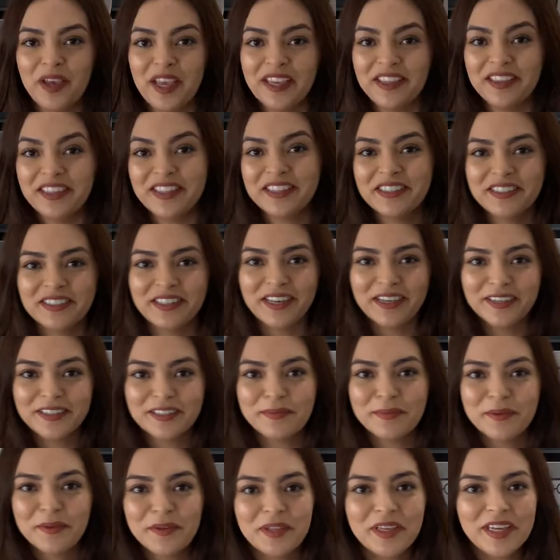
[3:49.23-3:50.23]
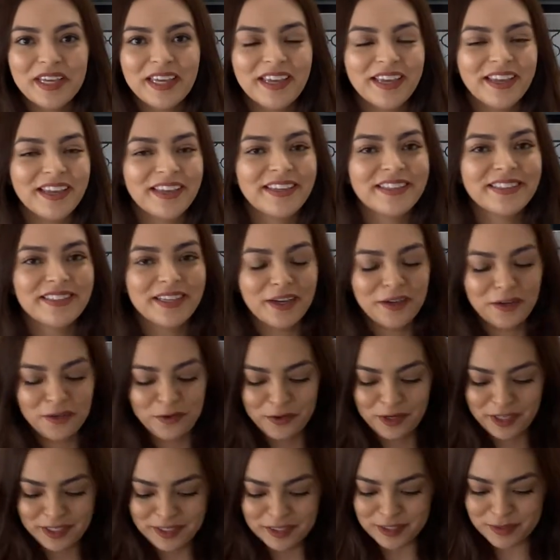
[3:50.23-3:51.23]
this next smoothie is a
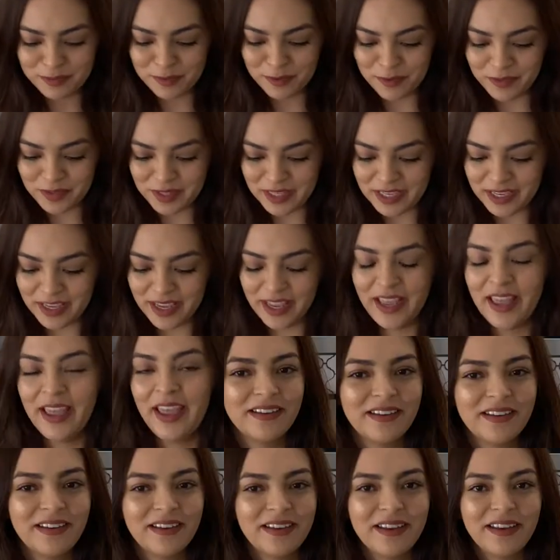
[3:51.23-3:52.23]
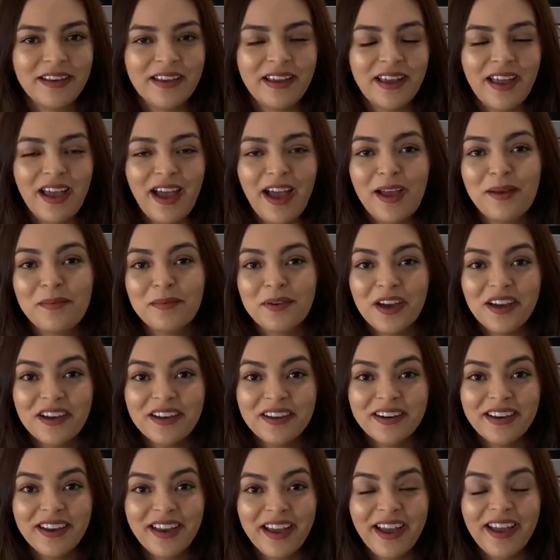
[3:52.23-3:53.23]
green smoothie. I'm not
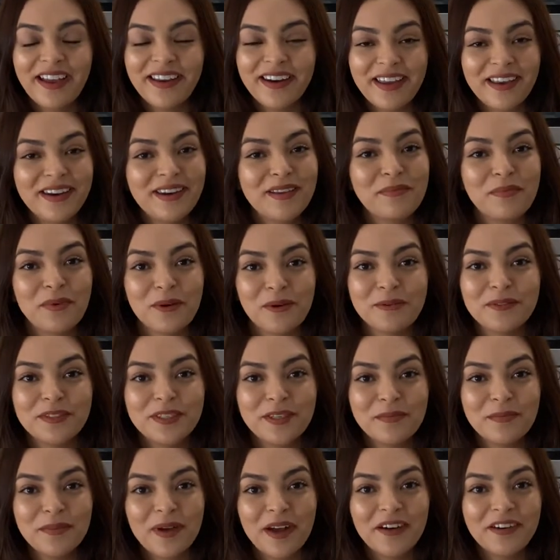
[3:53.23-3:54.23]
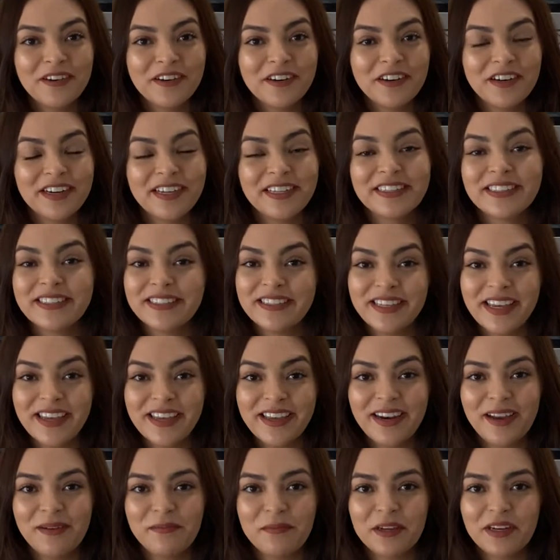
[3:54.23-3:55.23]
gonna add any protein powder.
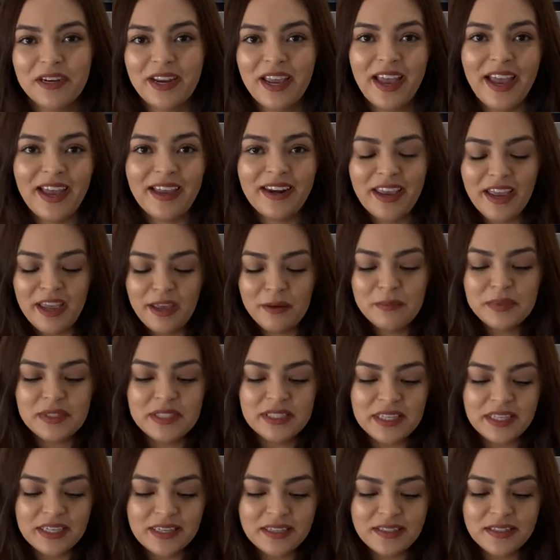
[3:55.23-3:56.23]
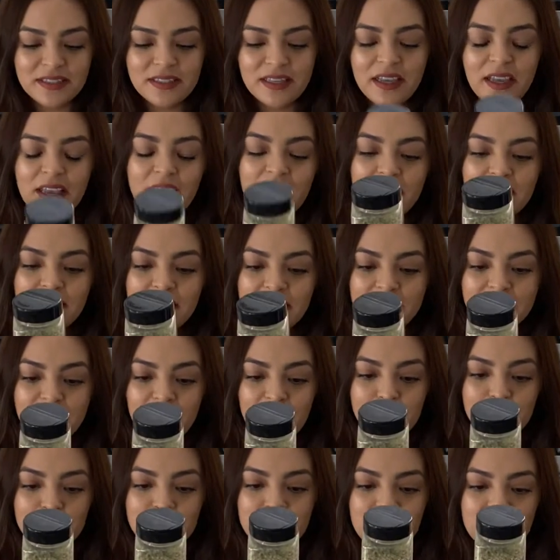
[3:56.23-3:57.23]
Instead, I'm gonna add hemp seeds. These
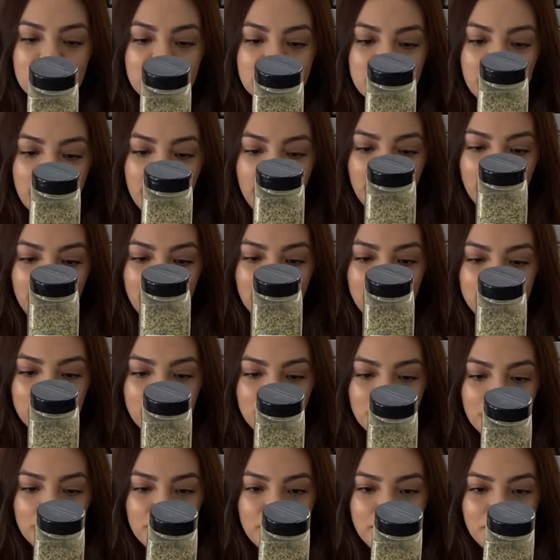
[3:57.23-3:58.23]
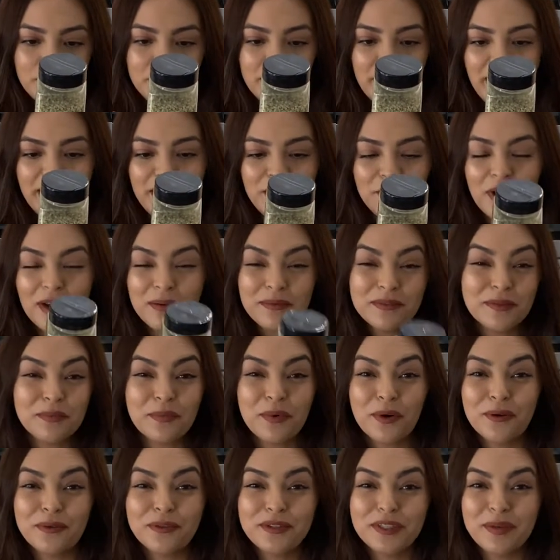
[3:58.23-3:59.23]
hemp seeds have 9 grams of
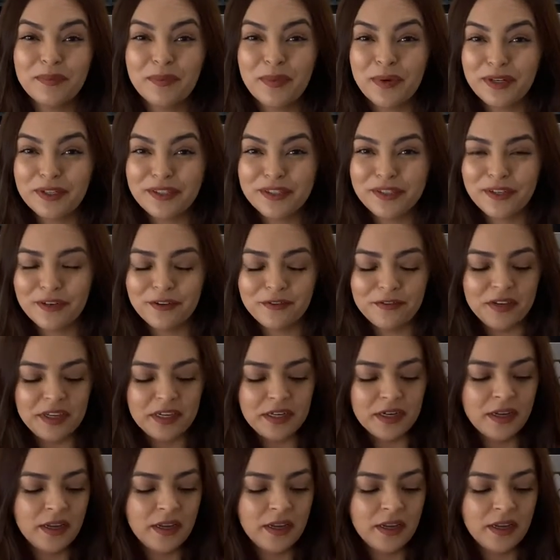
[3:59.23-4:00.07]
protein per serving,